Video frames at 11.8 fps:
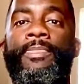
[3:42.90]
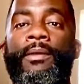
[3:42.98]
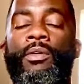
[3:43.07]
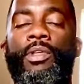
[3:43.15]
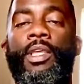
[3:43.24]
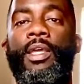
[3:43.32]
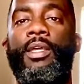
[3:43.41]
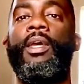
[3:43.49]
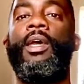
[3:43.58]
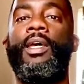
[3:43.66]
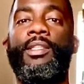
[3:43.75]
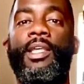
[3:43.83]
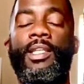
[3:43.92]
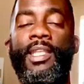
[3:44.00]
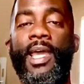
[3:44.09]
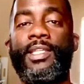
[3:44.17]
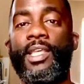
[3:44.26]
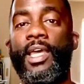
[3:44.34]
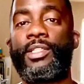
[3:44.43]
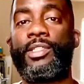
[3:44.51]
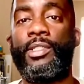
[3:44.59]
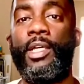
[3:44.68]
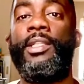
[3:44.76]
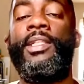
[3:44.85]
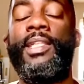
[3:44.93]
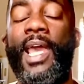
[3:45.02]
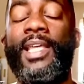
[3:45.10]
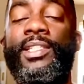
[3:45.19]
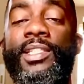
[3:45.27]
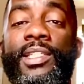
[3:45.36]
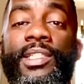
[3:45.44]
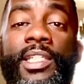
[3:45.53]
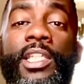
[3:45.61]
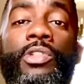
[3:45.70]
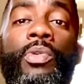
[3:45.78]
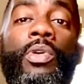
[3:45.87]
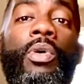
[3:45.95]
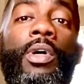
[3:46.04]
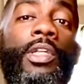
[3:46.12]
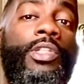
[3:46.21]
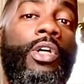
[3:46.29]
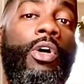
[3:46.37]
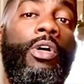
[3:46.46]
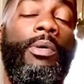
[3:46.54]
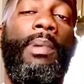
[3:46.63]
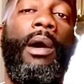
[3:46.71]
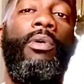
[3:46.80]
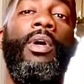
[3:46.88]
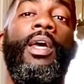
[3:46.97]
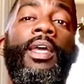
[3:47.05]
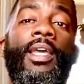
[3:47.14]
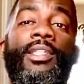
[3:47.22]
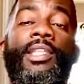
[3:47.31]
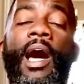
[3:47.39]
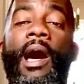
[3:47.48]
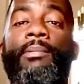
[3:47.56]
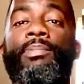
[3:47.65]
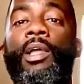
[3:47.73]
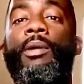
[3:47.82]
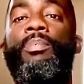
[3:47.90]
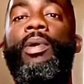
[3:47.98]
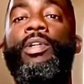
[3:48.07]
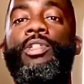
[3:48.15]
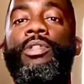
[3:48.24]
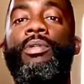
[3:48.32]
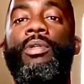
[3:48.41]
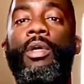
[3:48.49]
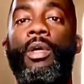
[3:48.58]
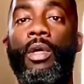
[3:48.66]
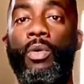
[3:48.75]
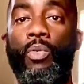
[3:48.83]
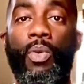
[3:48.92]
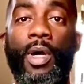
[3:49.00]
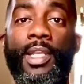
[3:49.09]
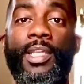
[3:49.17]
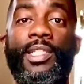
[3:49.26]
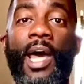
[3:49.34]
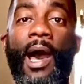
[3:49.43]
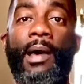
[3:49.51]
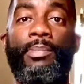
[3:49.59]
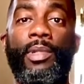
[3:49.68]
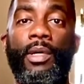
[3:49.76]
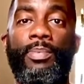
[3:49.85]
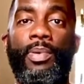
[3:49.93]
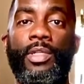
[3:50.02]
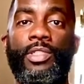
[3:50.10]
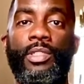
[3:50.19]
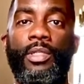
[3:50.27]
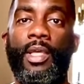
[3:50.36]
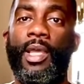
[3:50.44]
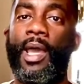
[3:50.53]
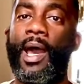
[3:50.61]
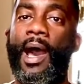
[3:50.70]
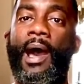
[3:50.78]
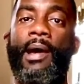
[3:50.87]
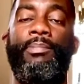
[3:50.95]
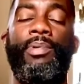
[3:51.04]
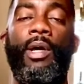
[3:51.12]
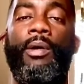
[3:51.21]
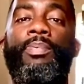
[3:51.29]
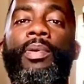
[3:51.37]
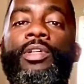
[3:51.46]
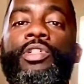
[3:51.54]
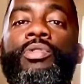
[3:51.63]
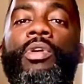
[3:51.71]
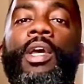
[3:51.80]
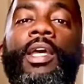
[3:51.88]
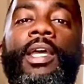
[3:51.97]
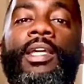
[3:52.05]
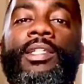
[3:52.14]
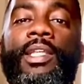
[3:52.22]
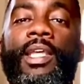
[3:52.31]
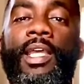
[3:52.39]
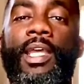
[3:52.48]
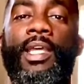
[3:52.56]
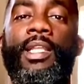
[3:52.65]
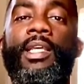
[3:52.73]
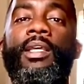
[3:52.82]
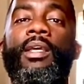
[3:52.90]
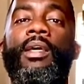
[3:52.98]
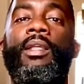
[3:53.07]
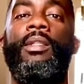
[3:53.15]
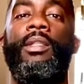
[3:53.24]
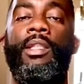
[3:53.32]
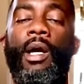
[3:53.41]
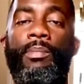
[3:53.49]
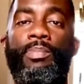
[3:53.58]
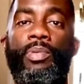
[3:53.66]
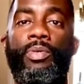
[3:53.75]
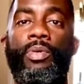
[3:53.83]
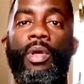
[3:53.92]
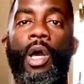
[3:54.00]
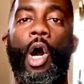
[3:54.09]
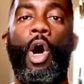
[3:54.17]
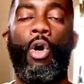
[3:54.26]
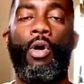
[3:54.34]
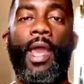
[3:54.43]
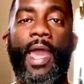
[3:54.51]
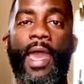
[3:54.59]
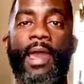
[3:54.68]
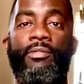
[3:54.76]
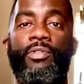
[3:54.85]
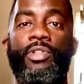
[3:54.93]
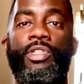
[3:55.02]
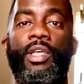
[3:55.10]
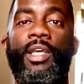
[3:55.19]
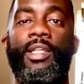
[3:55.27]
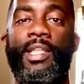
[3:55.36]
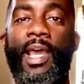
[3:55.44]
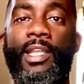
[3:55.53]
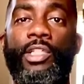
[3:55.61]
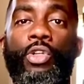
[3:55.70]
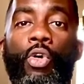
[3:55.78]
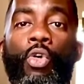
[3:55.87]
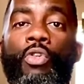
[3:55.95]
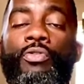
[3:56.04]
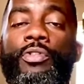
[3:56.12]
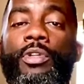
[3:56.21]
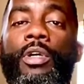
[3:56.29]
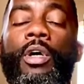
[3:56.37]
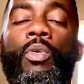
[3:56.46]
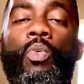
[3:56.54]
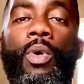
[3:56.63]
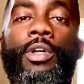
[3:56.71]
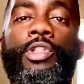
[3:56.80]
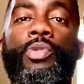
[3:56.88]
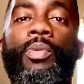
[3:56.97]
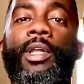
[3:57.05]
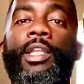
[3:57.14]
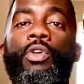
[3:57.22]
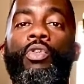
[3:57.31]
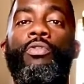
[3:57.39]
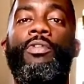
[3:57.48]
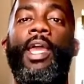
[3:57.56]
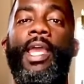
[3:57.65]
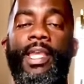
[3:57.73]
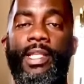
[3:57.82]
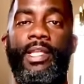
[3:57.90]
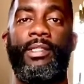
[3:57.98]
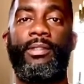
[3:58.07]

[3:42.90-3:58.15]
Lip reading: Okay? The next disease we're going to talk about is high blood pressure. What is high blood pressure? High blood pressure is any number on average that is over 120/80.